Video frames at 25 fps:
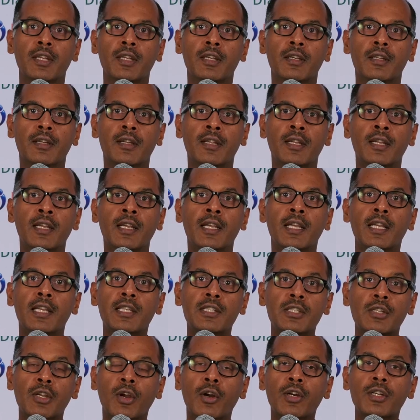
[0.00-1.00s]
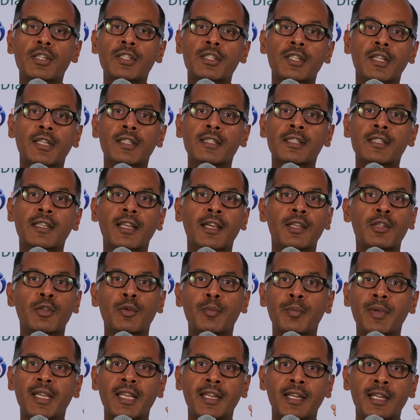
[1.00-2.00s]
here. Is not just are
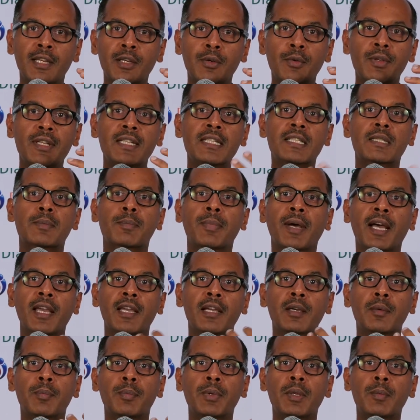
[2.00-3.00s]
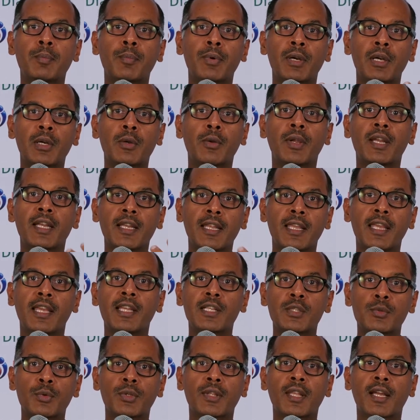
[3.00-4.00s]
you beginning to inspire people to
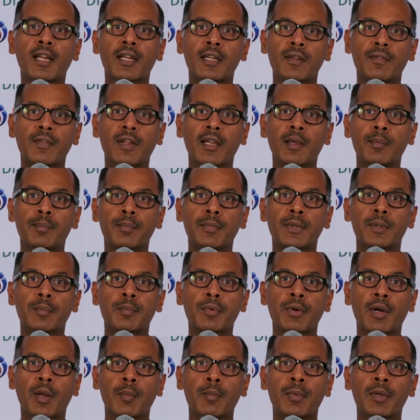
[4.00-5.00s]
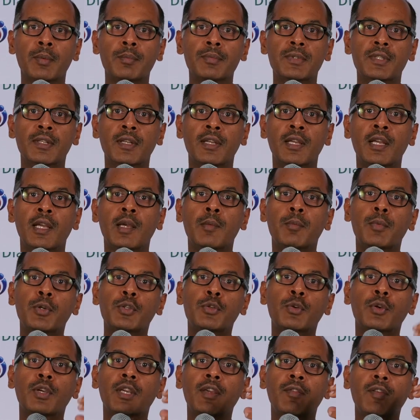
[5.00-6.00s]
engage with our development problems,
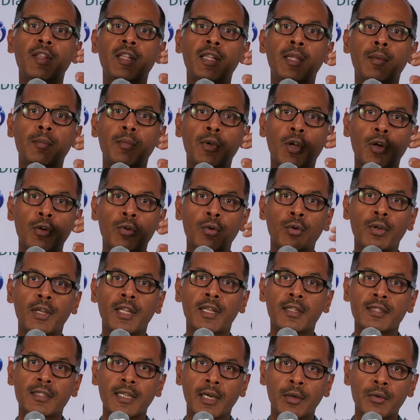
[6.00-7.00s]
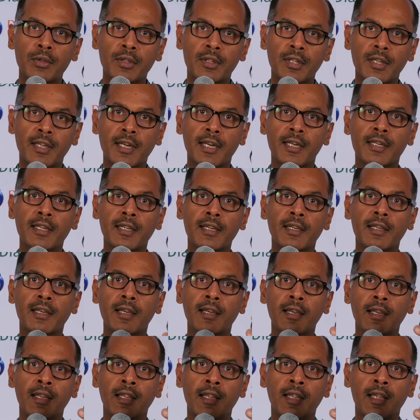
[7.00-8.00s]
but you're giving them not only a sound
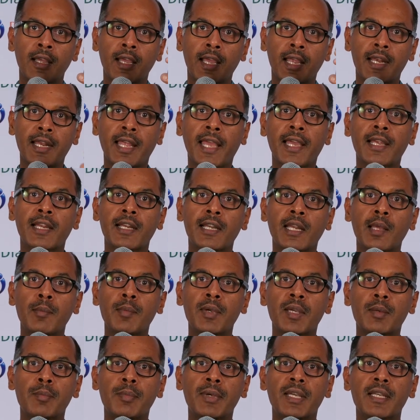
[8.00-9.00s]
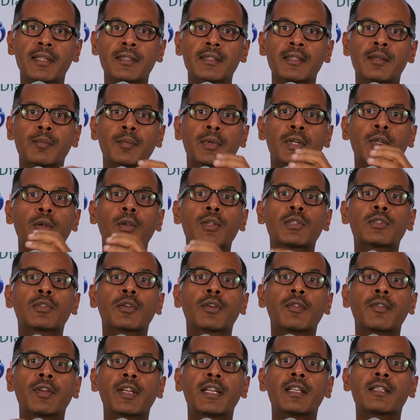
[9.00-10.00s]
theoretical and academic base, but
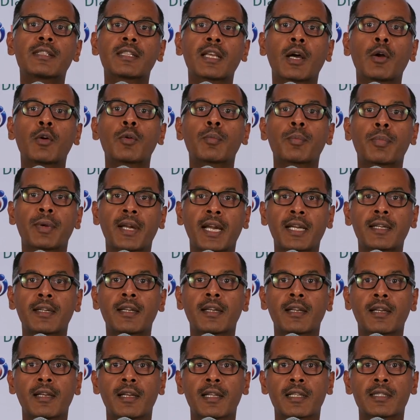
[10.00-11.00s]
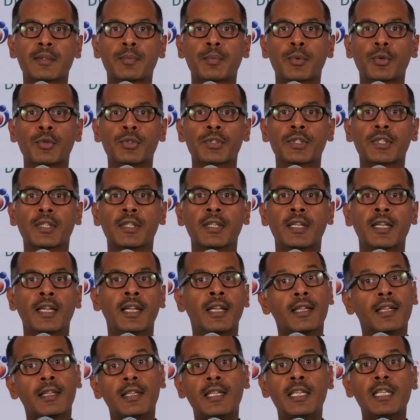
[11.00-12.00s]
also a very sound practical exposure.
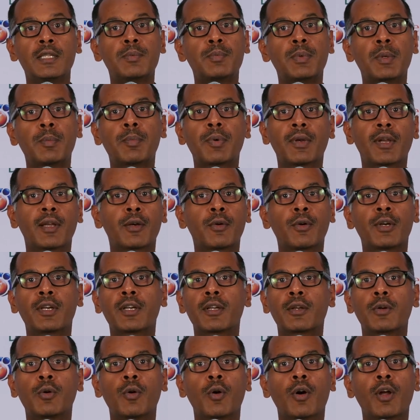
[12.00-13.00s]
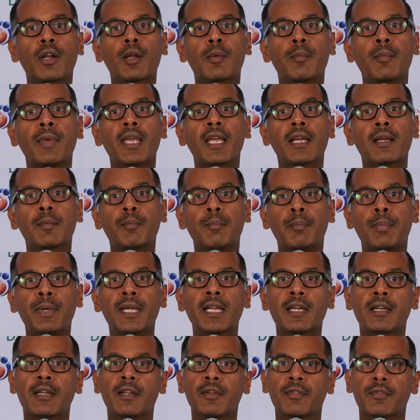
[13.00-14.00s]
These people are going to go on and make a
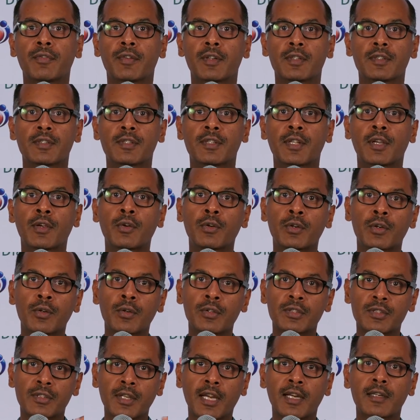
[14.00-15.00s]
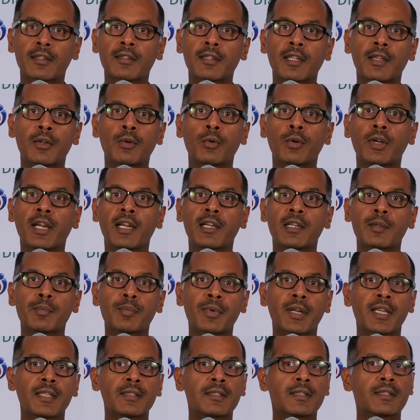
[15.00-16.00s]
big difference. They're going to start their own
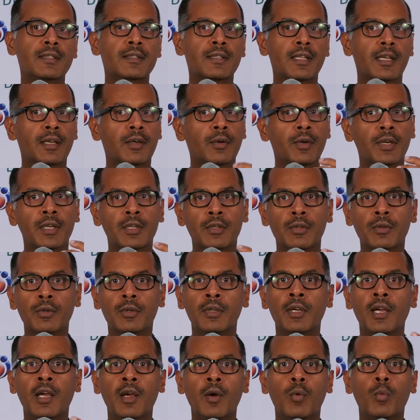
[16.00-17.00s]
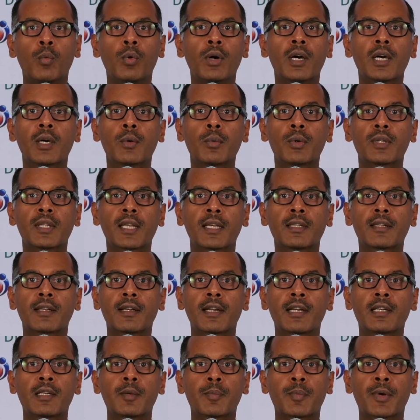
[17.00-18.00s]
enterprises, they're going to work with other
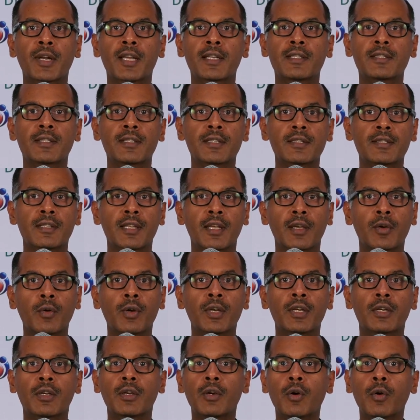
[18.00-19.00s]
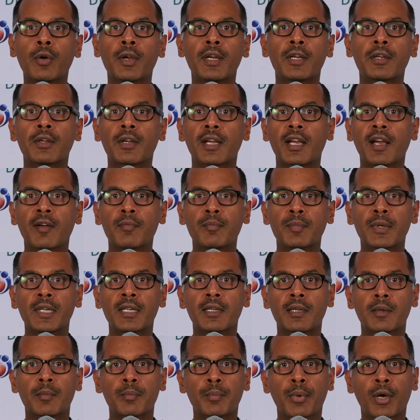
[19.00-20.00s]
enterprises, they're going to go into
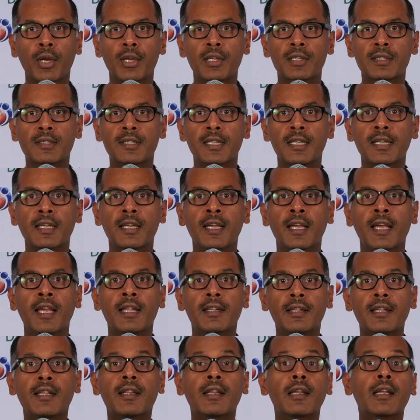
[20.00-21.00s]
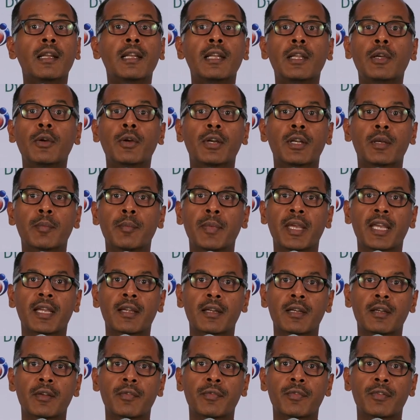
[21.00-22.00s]
government and policy, they're really going to make
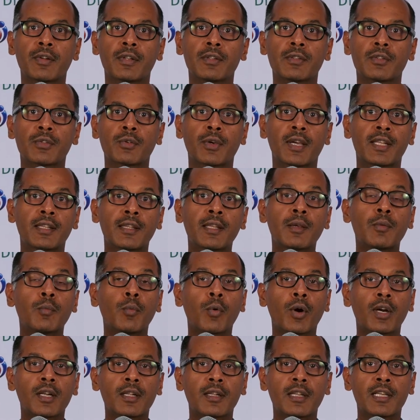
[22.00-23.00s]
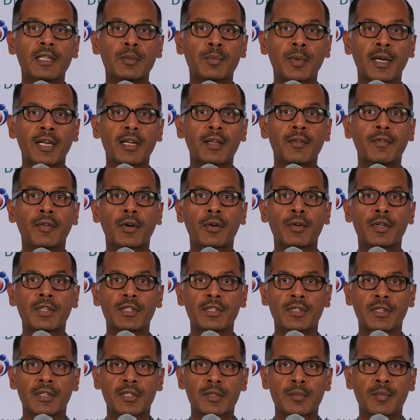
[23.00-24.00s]
a difference. So I think what Deshpande
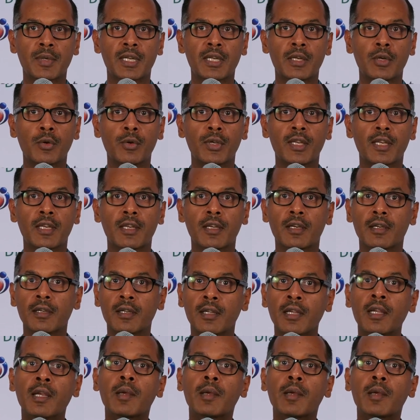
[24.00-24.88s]
Foundation has been doing here,